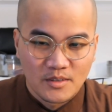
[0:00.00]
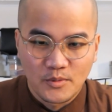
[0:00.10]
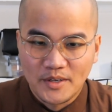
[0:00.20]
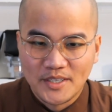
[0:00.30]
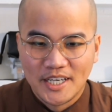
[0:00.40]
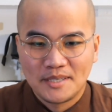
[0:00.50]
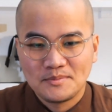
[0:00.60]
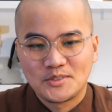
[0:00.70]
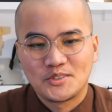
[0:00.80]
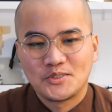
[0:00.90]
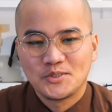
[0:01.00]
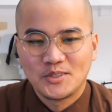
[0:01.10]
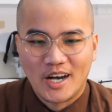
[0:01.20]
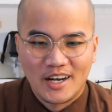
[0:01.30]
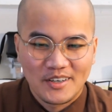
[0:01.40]
Welcome
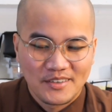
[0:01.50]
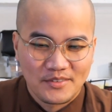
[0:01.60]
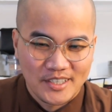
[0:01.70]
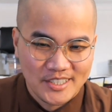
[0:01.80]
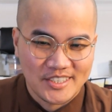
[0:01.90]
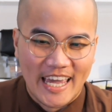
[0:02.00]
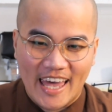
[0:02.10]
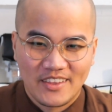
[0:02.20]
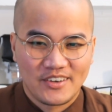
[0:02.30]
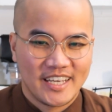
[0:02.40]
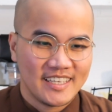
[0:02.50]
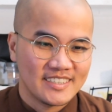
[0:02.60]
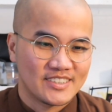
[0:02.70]
to our first gathering.